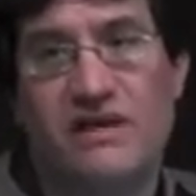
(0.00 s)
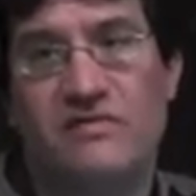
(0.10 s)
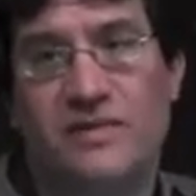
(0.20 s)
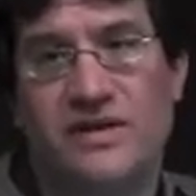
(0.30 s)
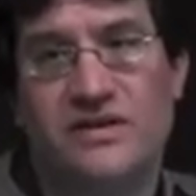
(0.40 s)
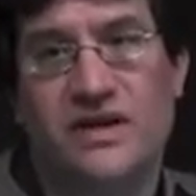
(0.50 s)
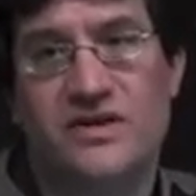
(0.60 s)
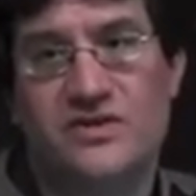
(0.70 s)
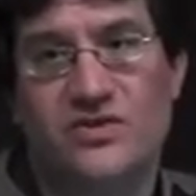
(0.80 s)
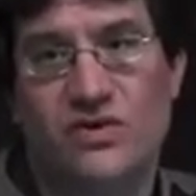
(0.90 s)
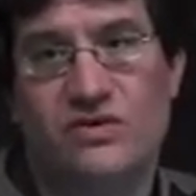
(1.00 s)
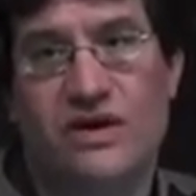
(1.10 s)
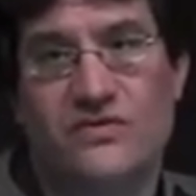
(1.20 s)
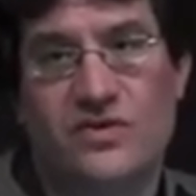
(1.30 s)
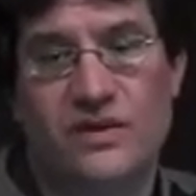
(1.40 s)
government that has cordoned
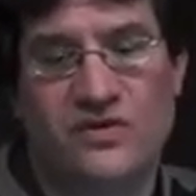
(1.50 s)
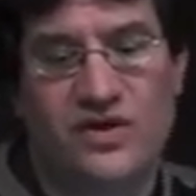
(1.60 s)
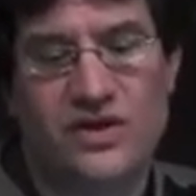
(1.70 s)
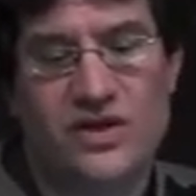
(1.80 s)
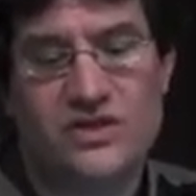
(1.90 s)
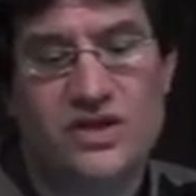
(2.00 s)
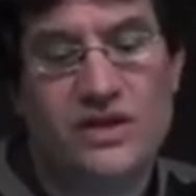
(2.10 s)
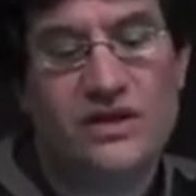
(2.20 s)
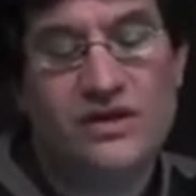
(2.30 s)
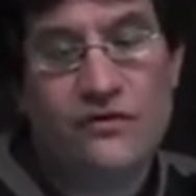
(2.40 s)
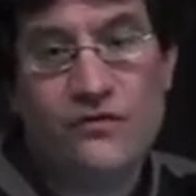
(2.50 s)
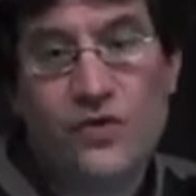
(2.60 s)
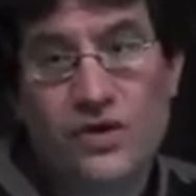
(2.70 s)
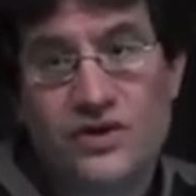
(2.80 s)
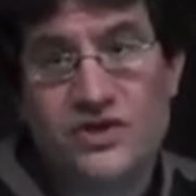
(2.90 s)
off tribal areas.
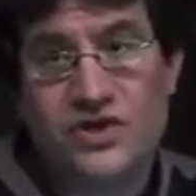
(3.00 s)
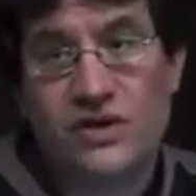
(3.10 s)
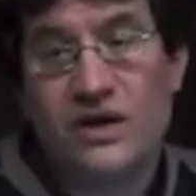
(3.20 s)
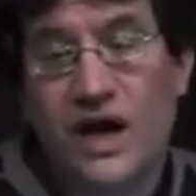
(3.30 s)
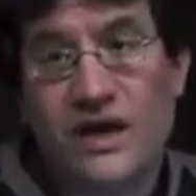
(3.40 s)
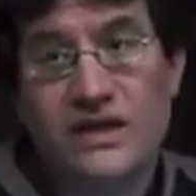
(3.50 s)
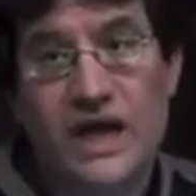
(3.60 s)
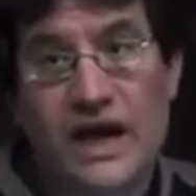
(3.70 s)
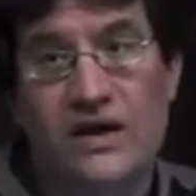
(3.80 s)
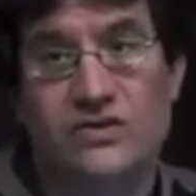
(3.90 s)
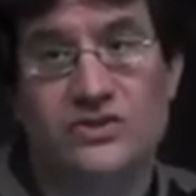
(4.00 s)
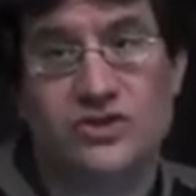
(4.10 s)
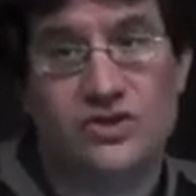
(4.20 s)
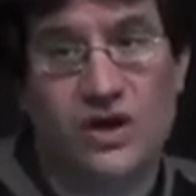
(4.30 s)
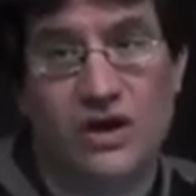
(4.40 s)
Foreigners are not allowed
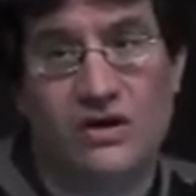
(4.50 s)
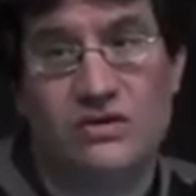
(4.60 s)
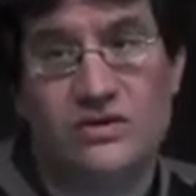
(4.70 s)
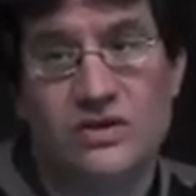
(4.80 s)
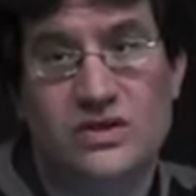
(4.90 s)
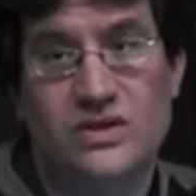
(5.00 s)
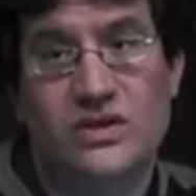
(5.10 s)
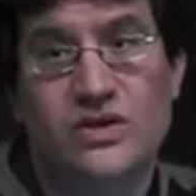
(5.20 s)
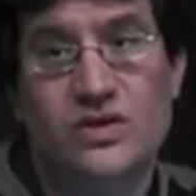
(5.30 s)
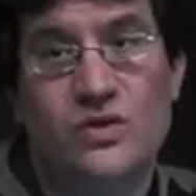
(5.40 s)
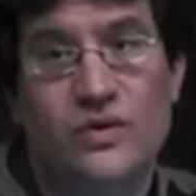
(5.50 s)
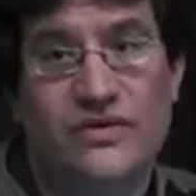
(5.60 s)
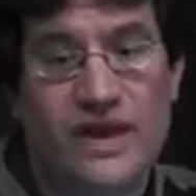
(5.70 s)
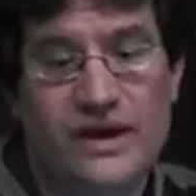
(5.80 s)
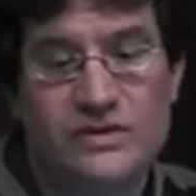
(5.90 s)
to go
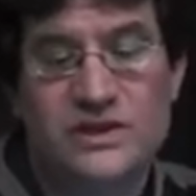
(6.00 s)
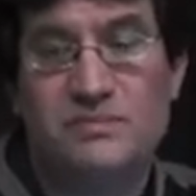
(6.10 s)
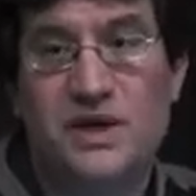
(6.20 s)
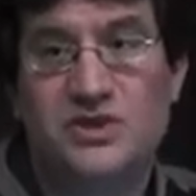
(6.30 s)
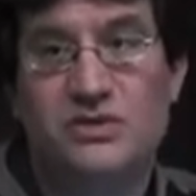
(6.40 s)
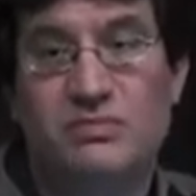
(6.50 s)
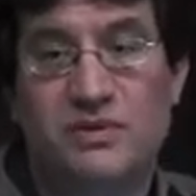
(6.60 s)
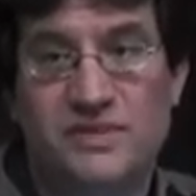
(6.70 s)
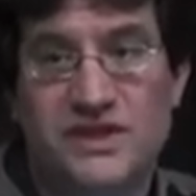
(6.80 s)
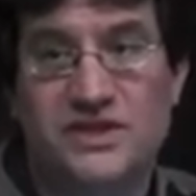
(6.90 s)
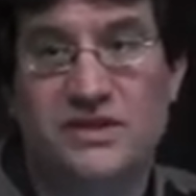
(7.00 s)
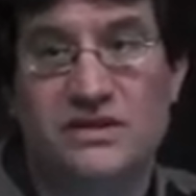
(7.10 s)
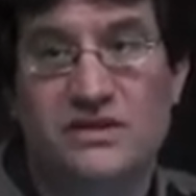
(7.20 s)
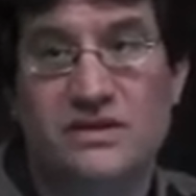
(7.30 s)
without special permission.